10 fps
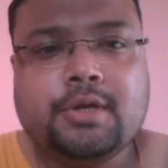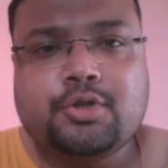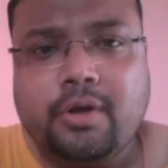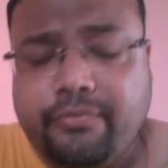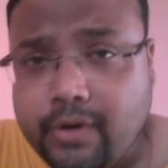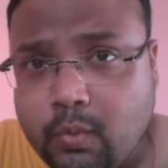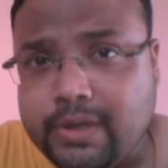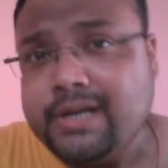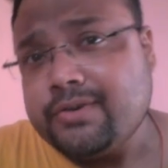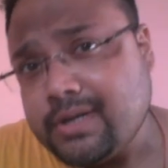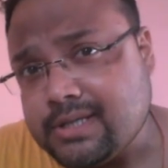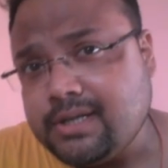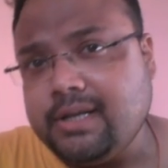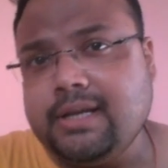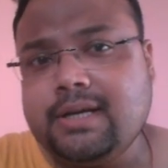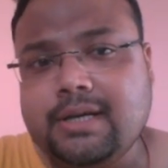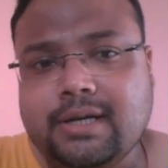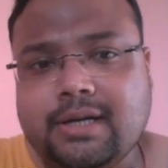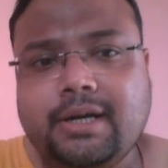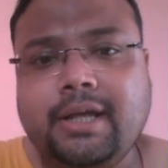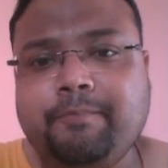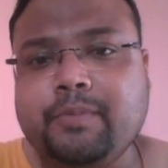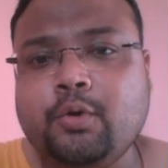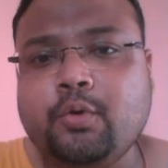So if you're interested in learning,